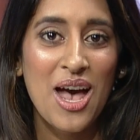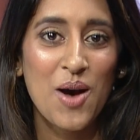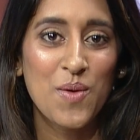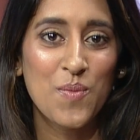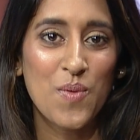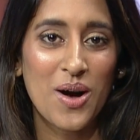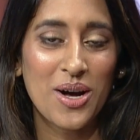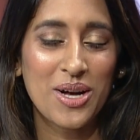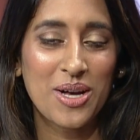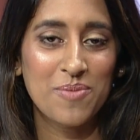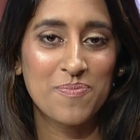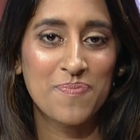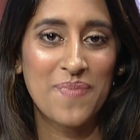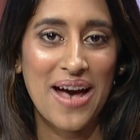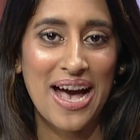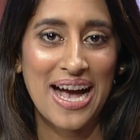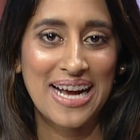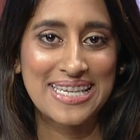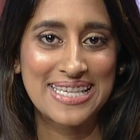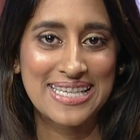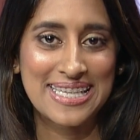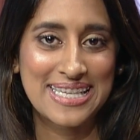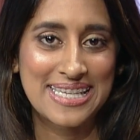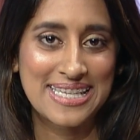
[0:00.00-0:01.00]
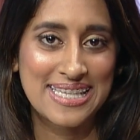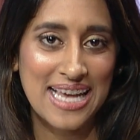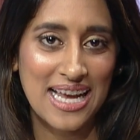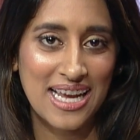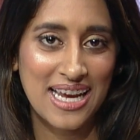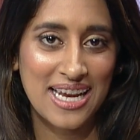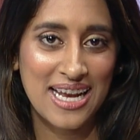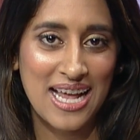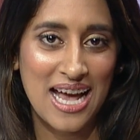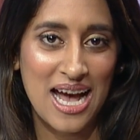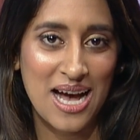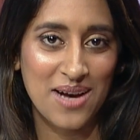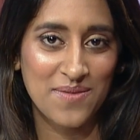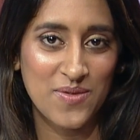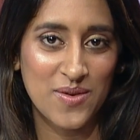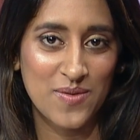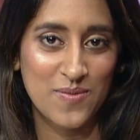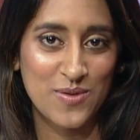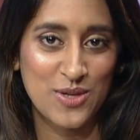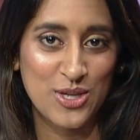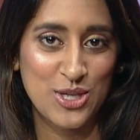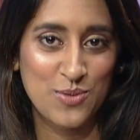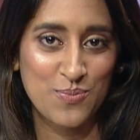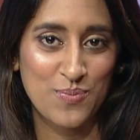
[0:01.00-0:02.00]
Welcome back to the second half of
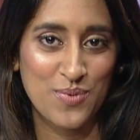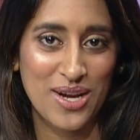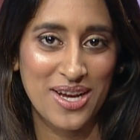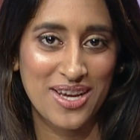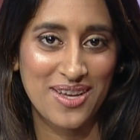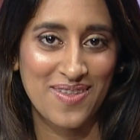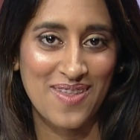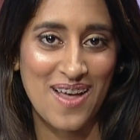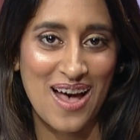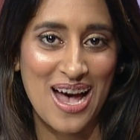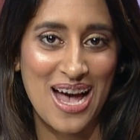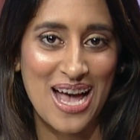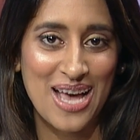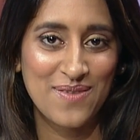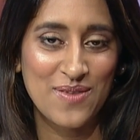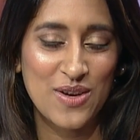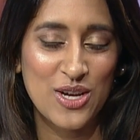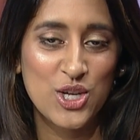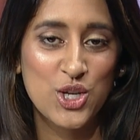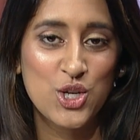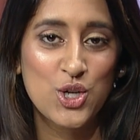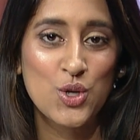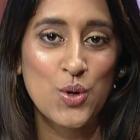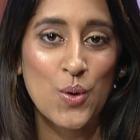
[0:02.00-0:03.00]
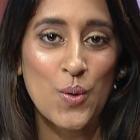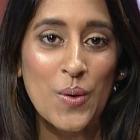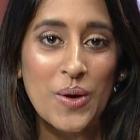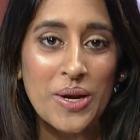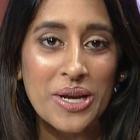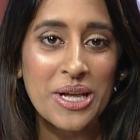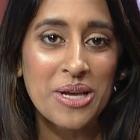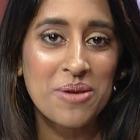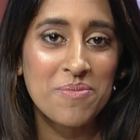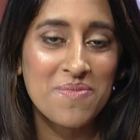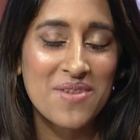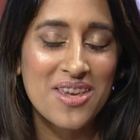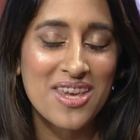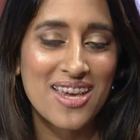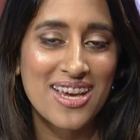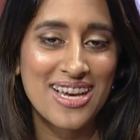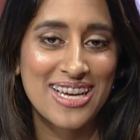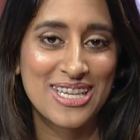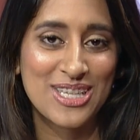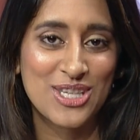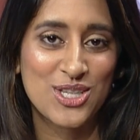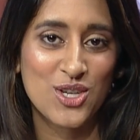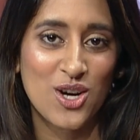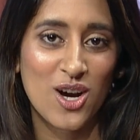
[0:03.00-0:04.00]
Newsbreak Live. Joining me
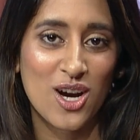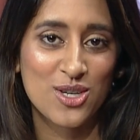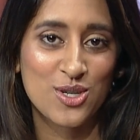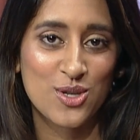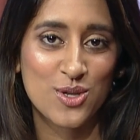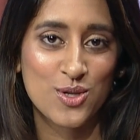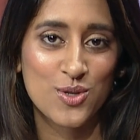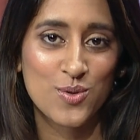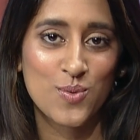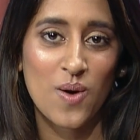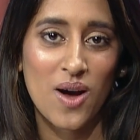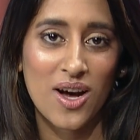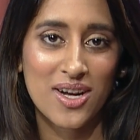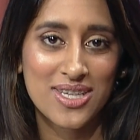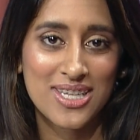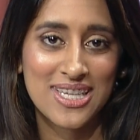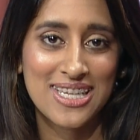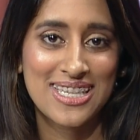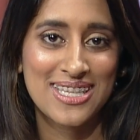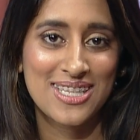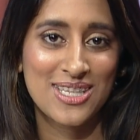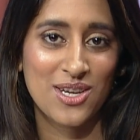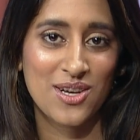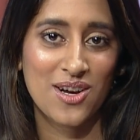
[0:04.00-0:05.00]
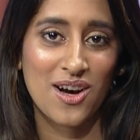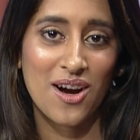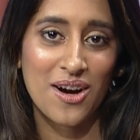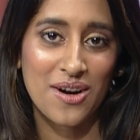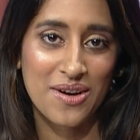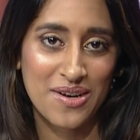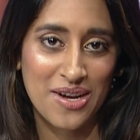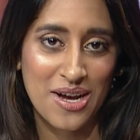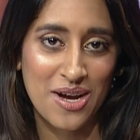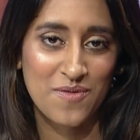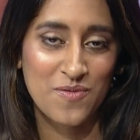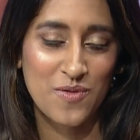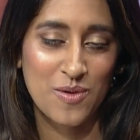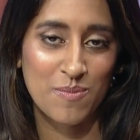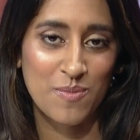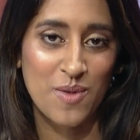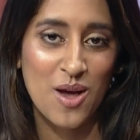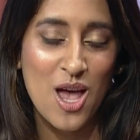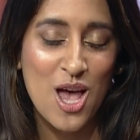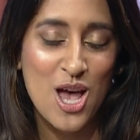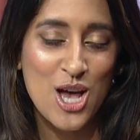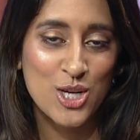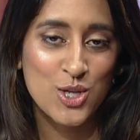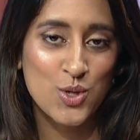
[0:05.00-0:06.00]
is Dr. Swati Sikaria from
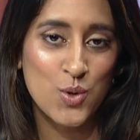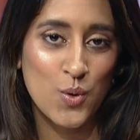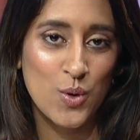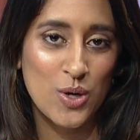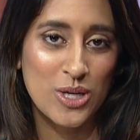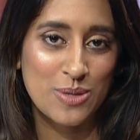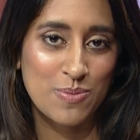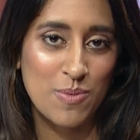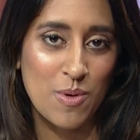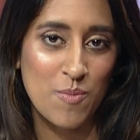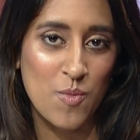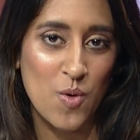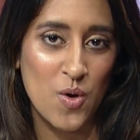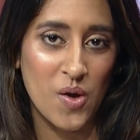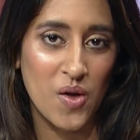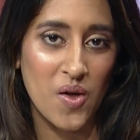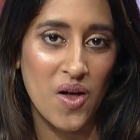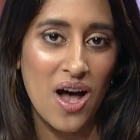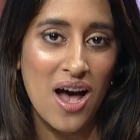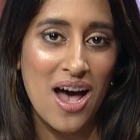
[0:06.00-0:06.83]
Torrance Memorial